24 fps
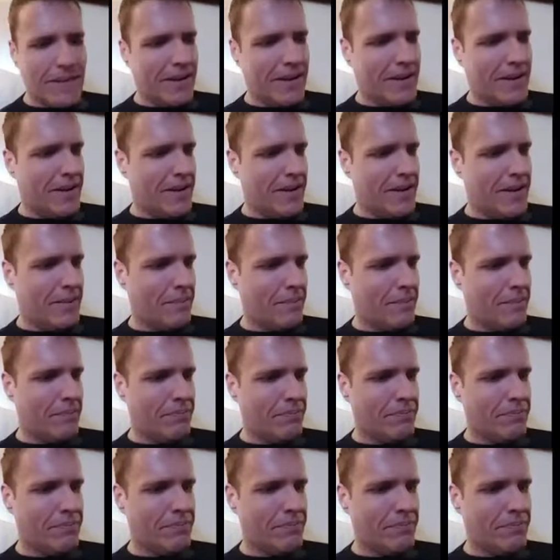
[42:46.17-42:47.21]

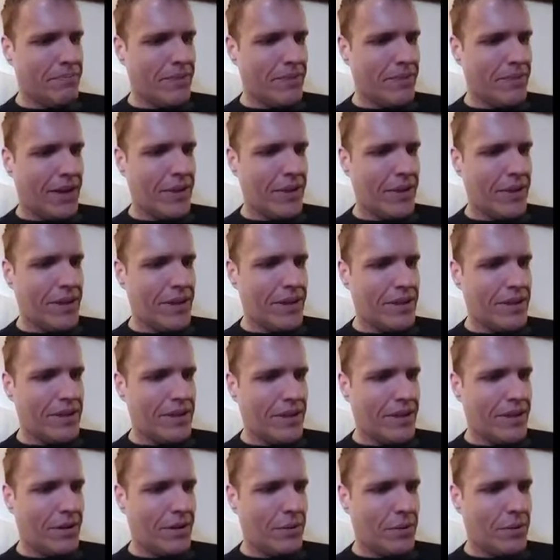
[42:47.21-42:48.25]
I think
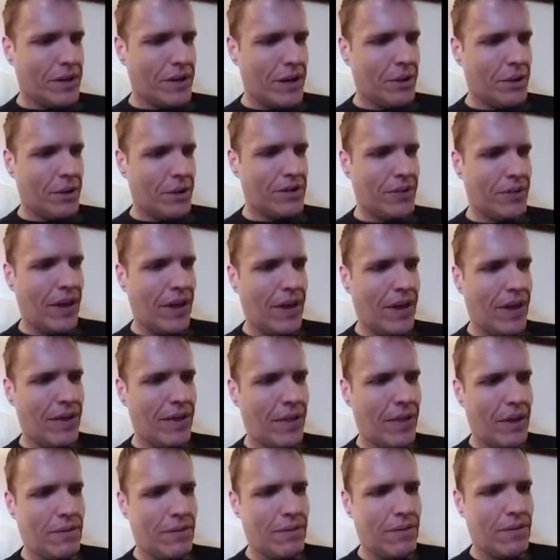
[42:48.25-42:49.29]
when I was at
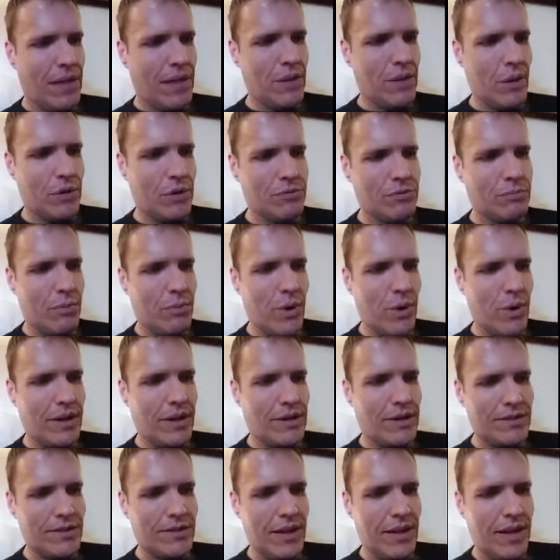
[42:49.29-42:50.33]
that lowest
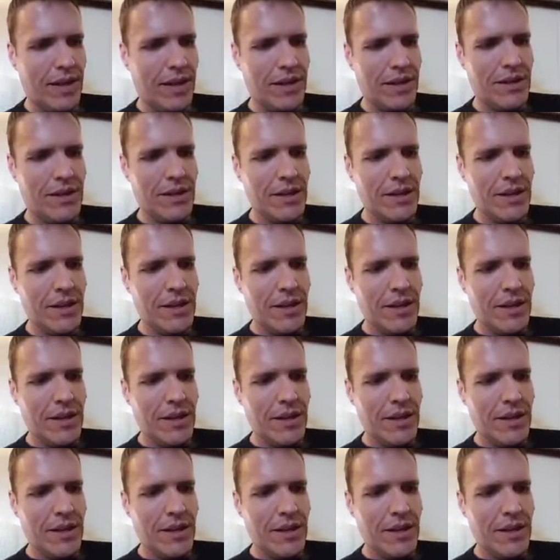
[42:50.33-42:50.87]
point, I